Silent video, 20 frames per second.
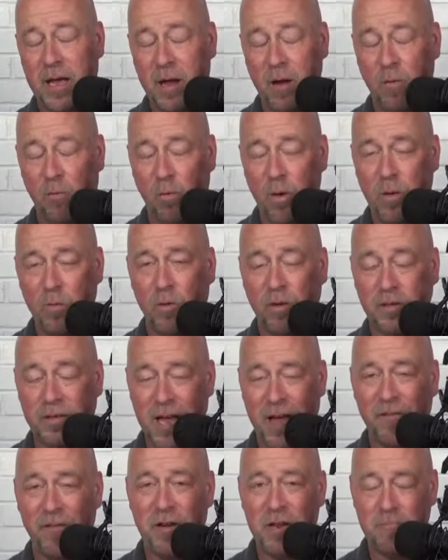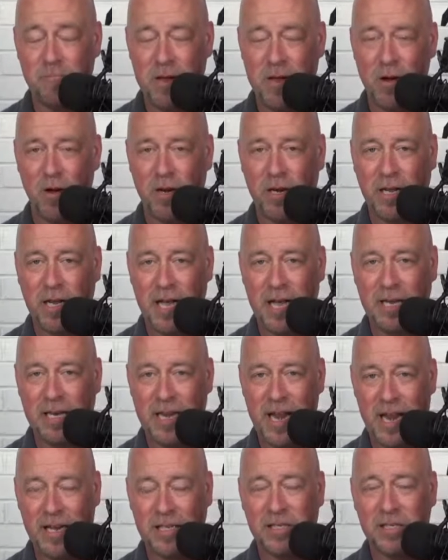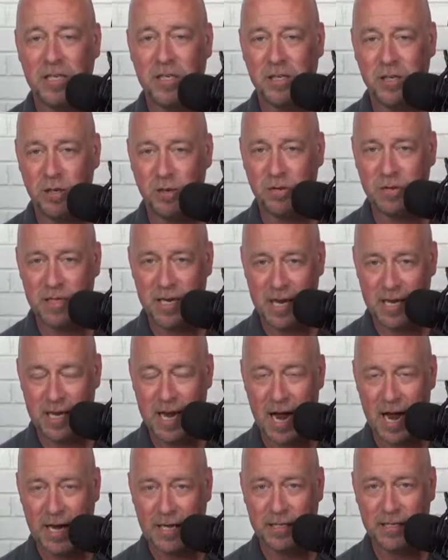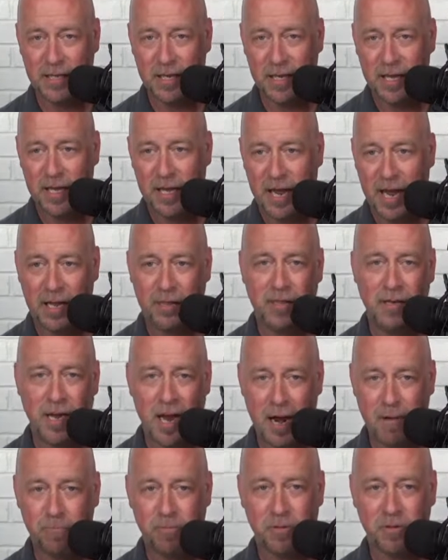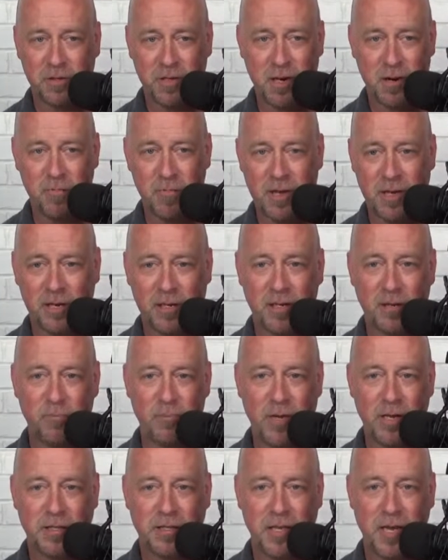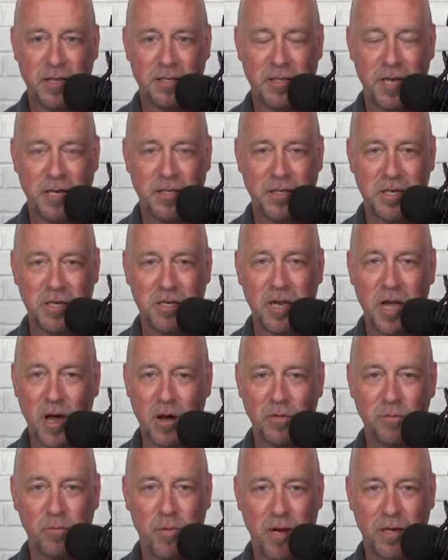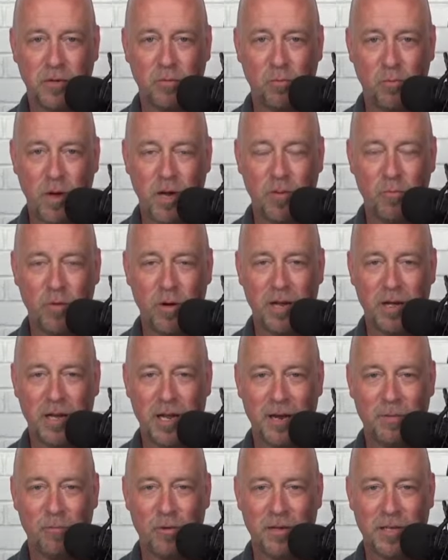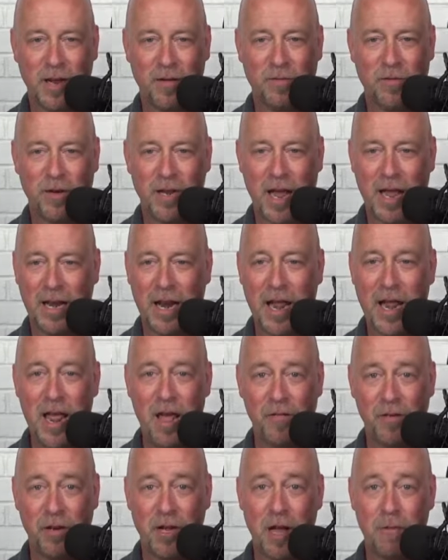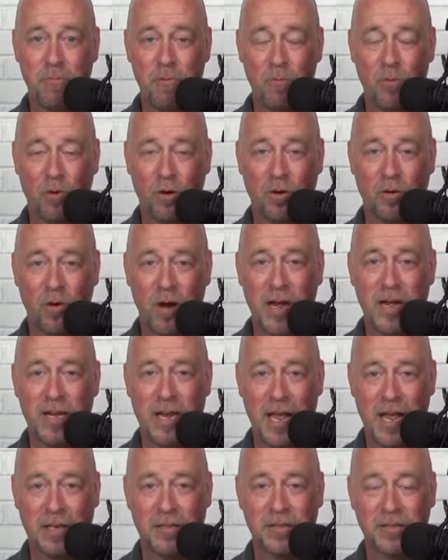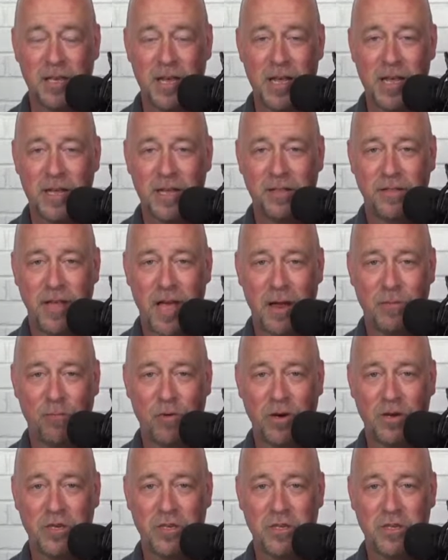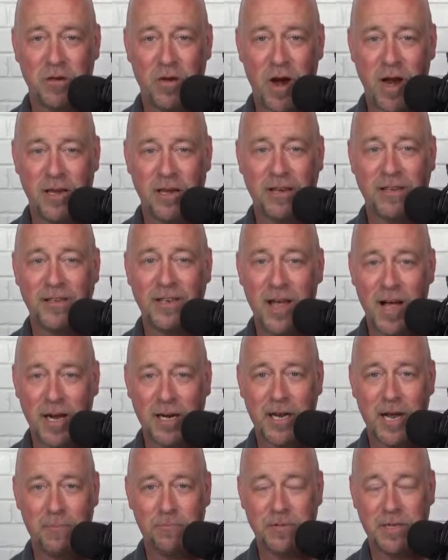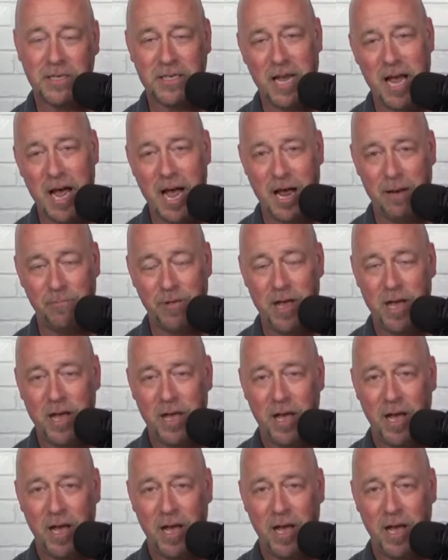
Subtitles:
We will definitely be on again next Tuesday night, and then April's going to be a little bit touch and go, but we'll definitely. And I have a couple more great guests that we're just trying to lock up the time.